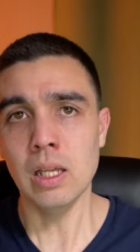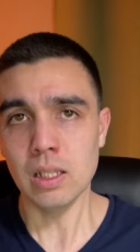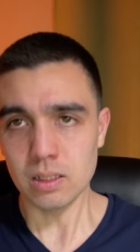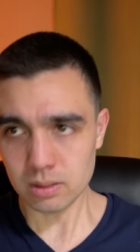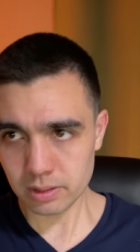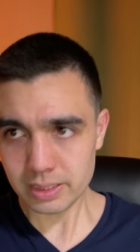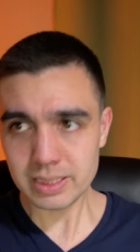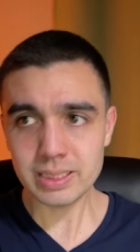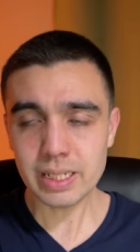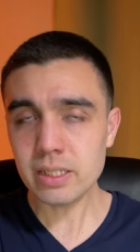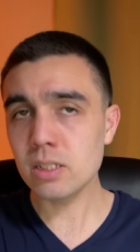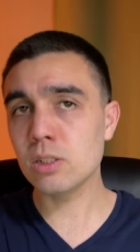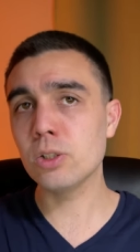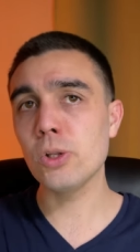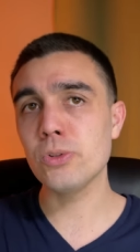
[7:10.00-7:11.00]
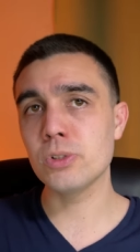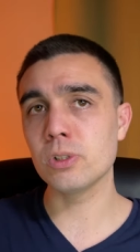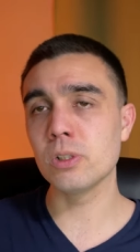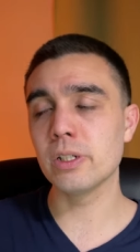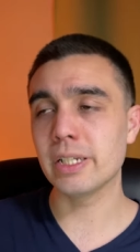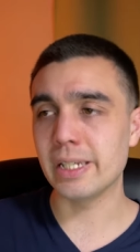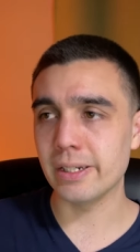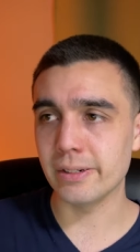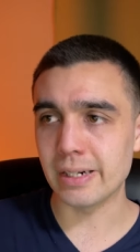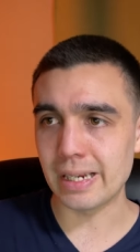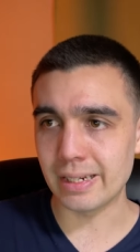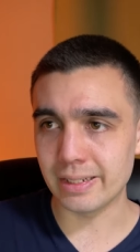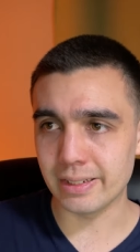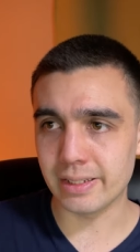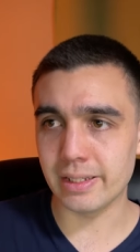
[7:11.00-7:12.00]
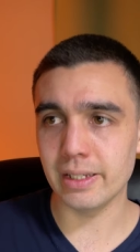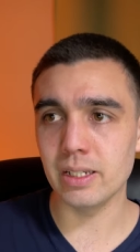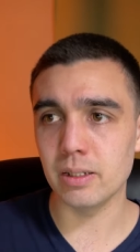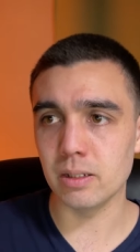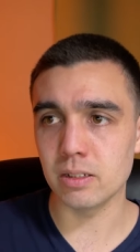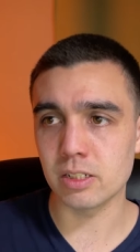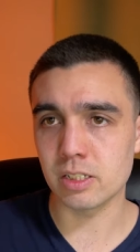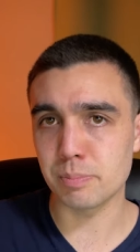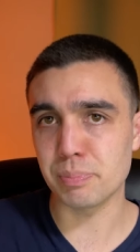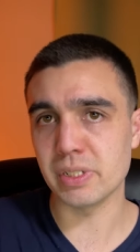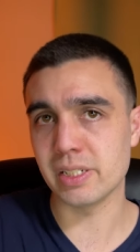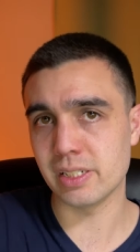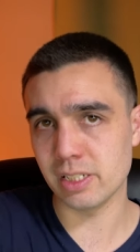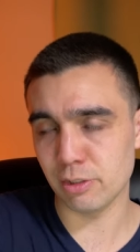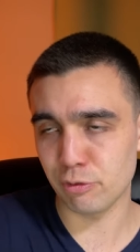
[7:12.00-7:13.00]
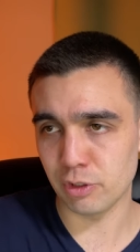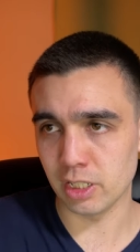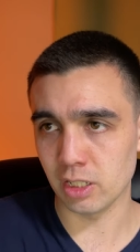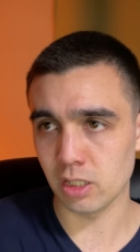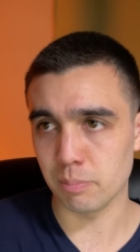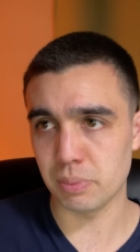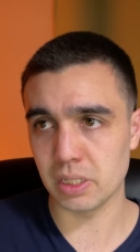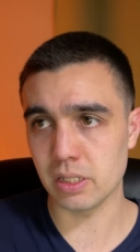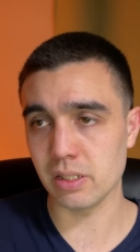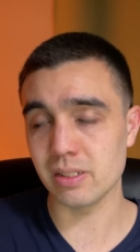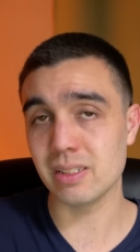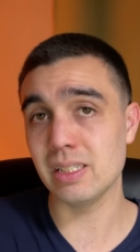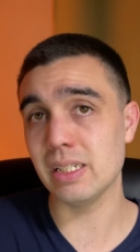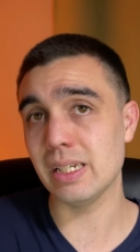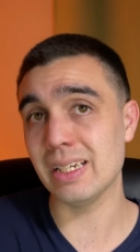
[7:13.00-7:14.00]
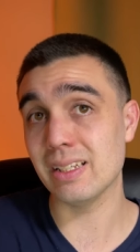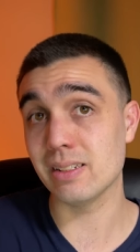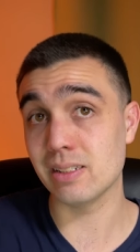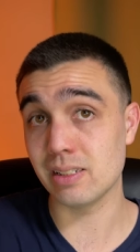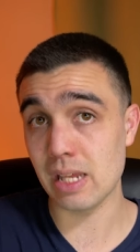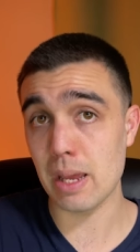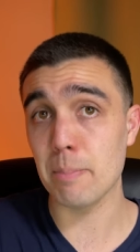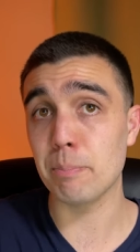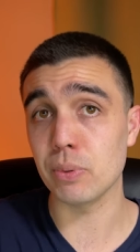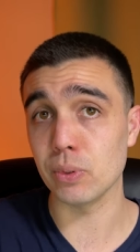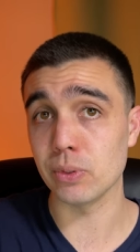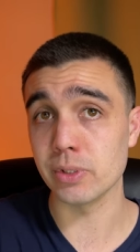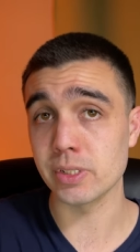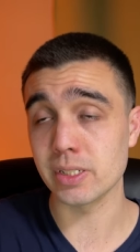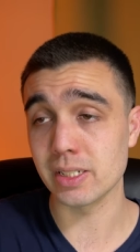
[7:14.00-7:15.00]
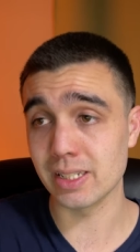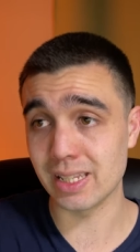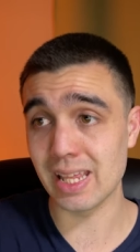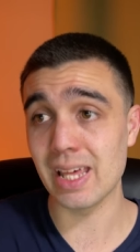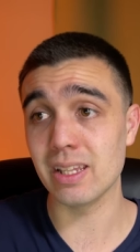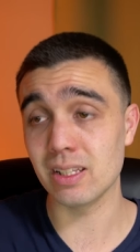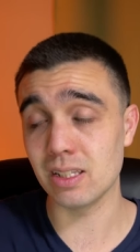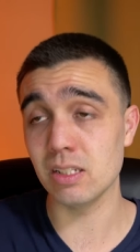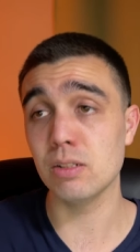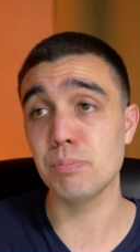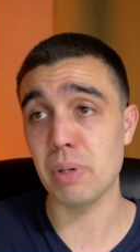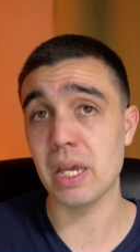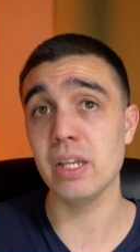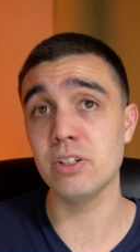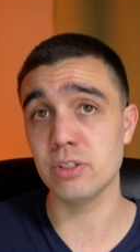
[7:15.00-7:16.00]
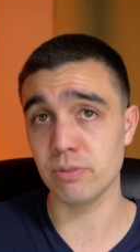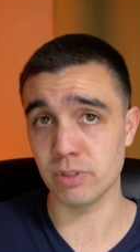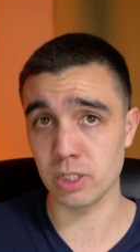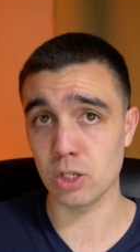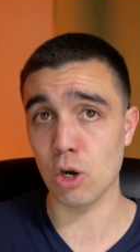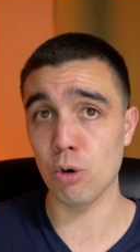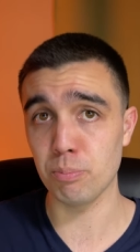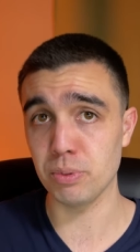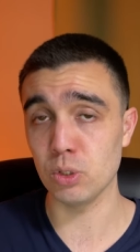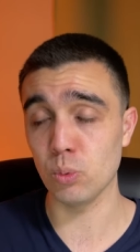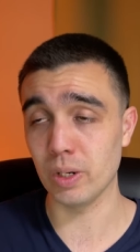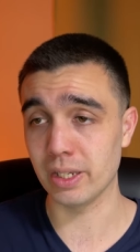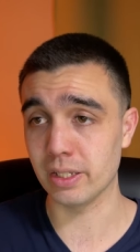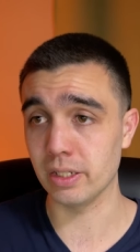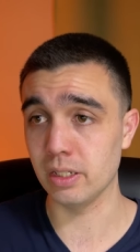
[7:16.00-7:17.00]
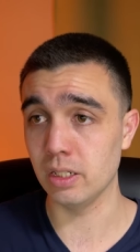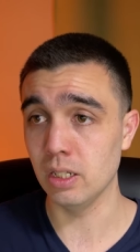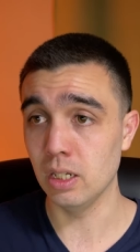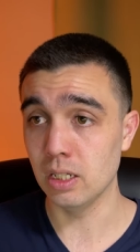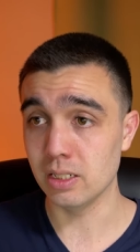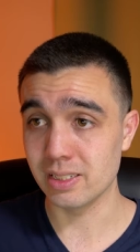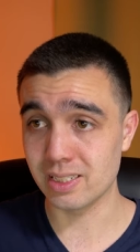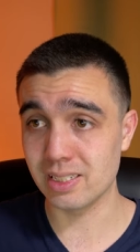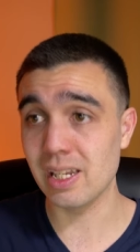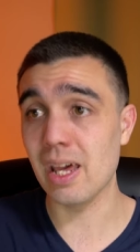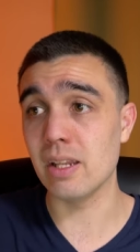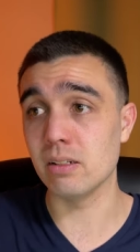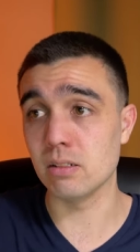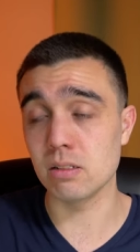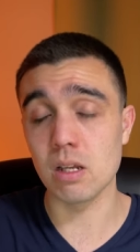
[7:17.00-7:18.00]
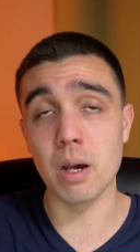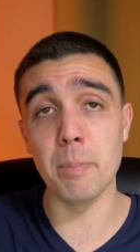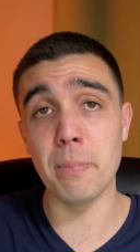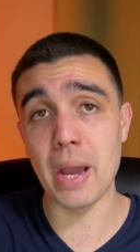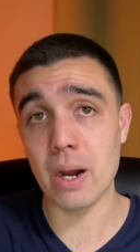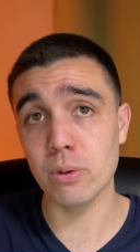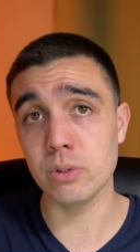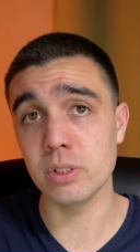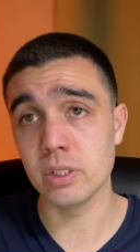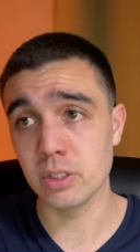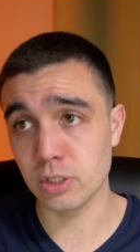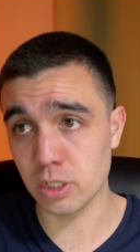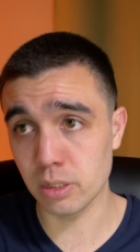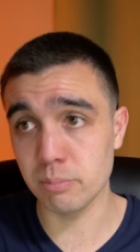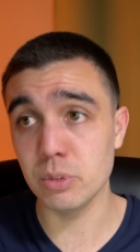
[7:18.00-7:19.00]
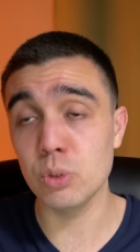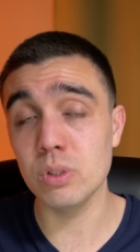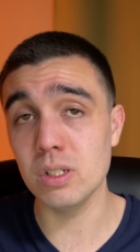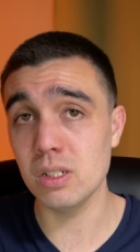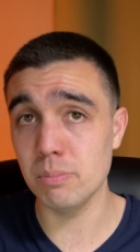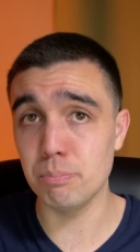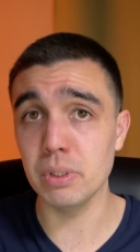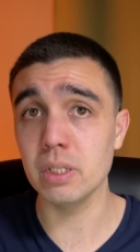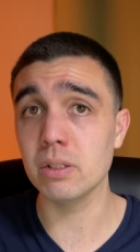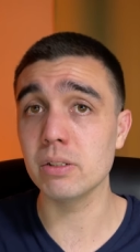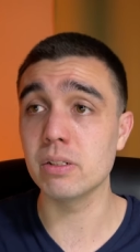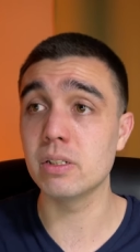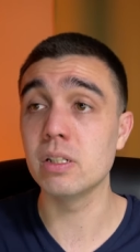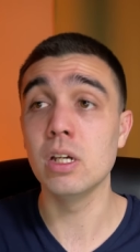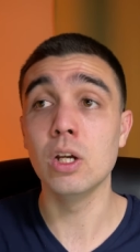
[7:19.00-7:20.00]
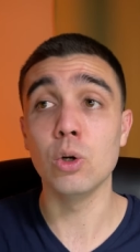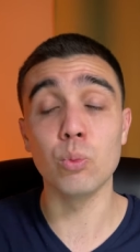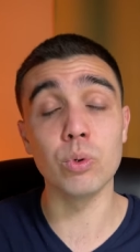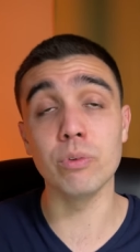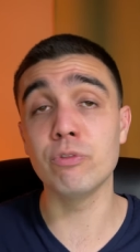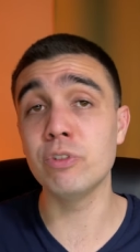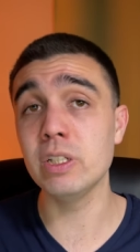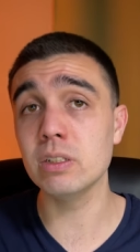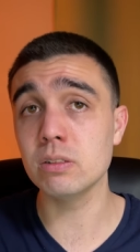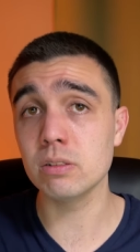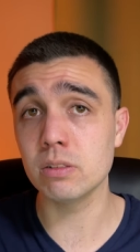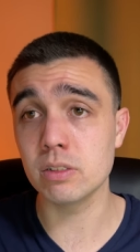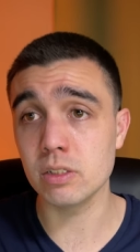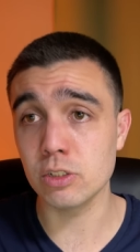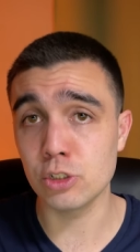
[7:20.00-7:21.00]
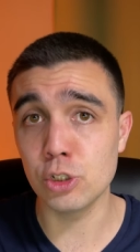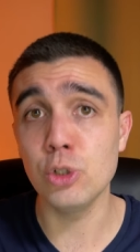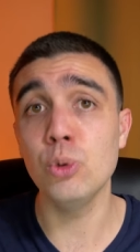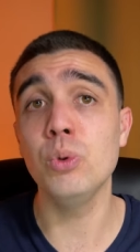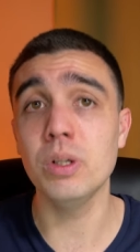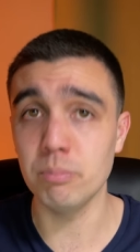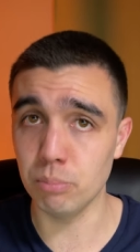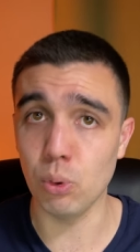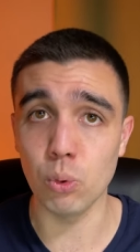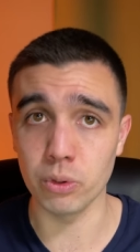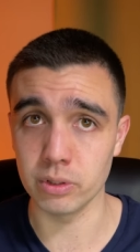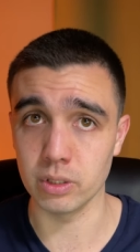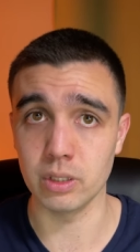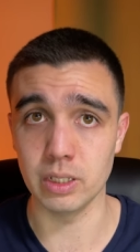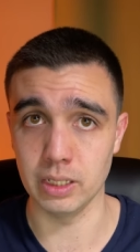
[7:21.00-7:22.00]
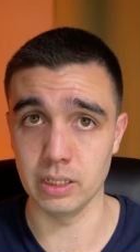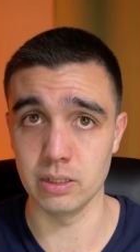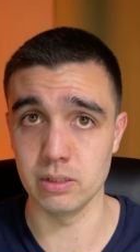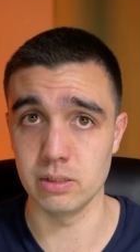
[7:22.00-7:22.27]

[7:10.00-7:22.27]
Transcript: Let's take a closer look here and get specific, because the examples that this page of the COPI wiki says about community builds reveals two important things.